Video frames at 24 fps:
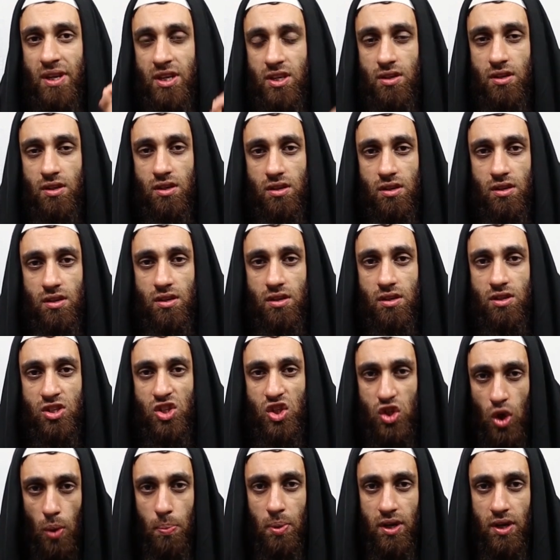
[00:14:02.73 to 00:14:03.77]
being
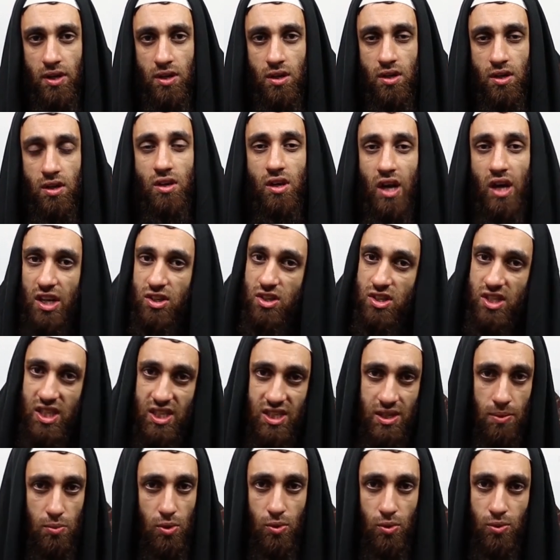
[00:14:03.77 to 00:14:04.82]
stubborn. And just
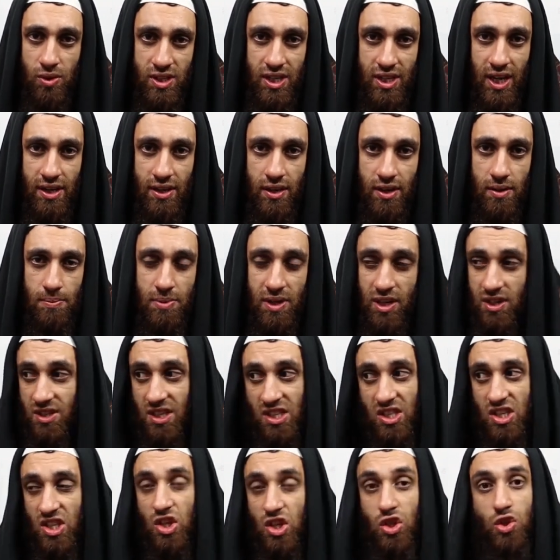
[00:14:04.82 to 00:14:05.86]
accept what we're saying. Because
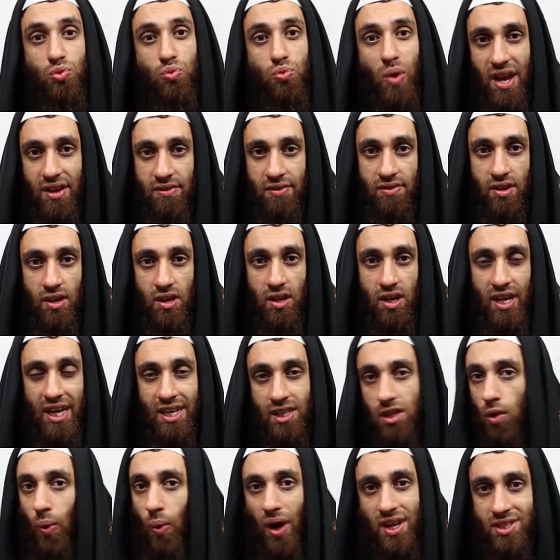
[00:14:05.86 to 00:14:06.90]
this is a new wave.
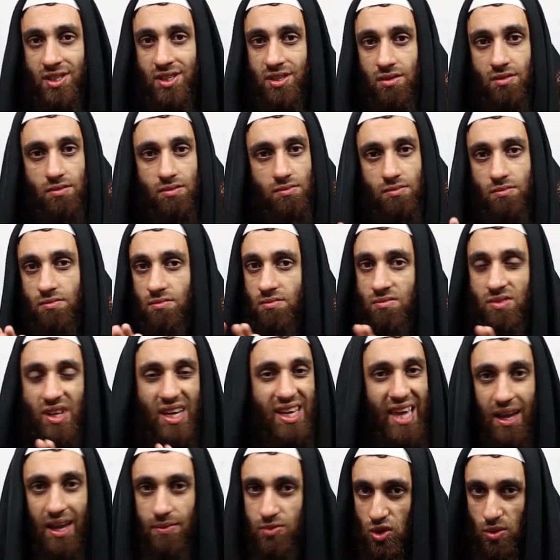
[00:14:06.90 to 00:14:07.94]
In the West,
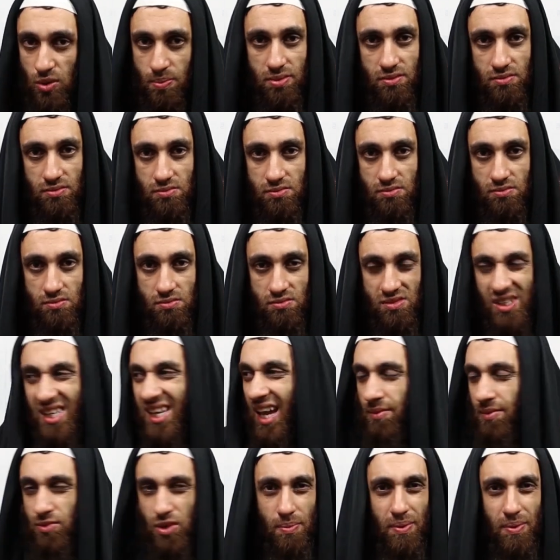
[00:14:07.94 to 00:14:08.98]
your game's up. Your
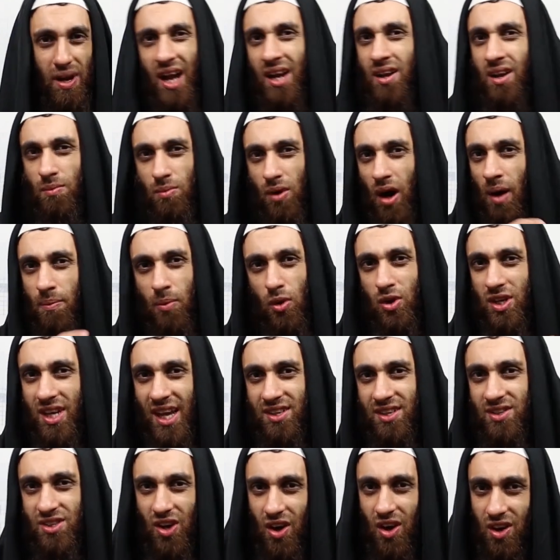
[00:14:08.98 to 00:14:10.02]
game's up. And I'm only
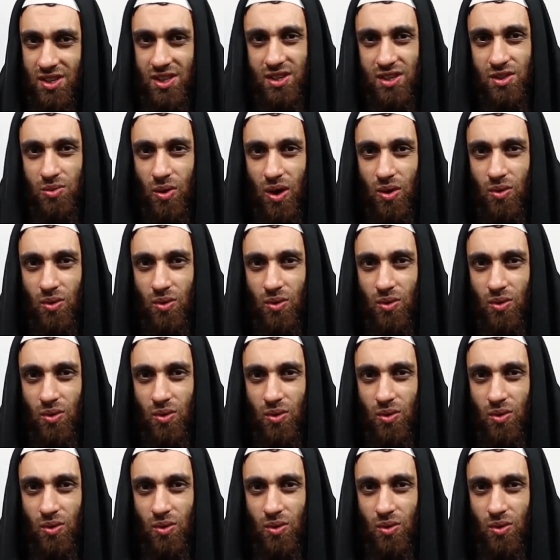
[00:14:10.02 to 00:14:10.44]
getting started as